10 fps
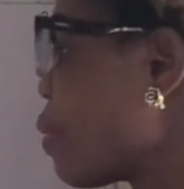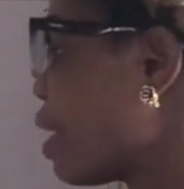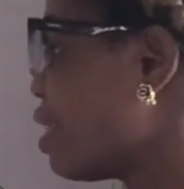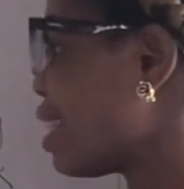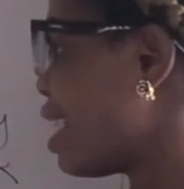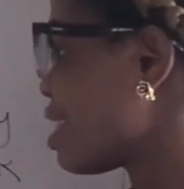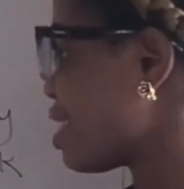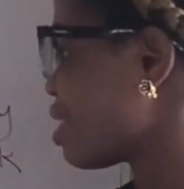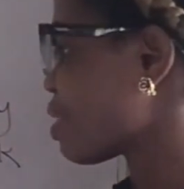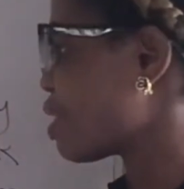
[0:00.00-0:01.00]
we're going to answer
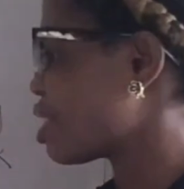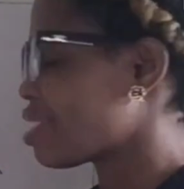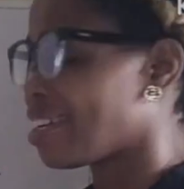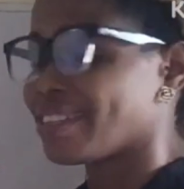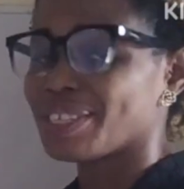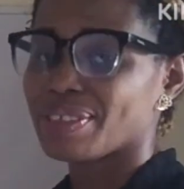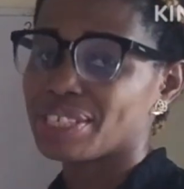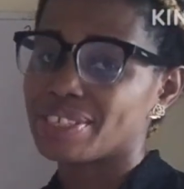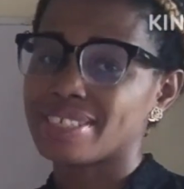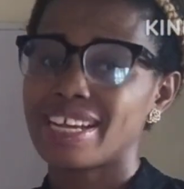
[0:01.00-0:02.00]
these questions, and these
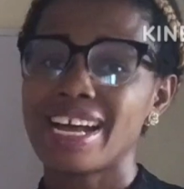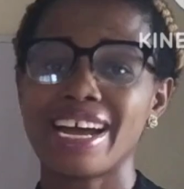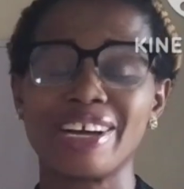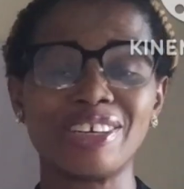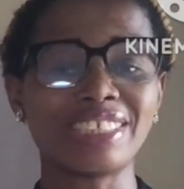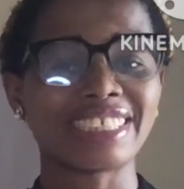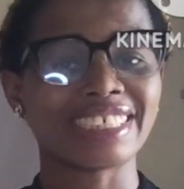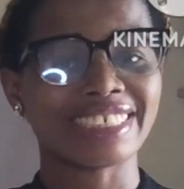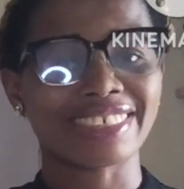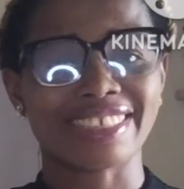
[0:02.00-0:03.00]
questions are on
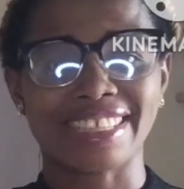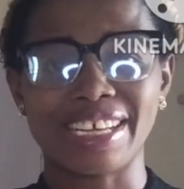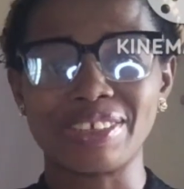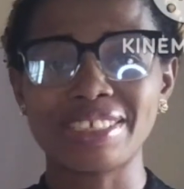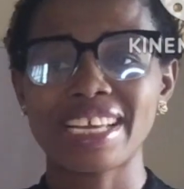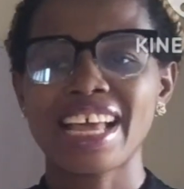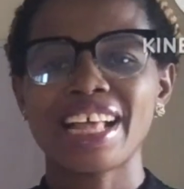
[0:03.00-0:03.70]
the O sound.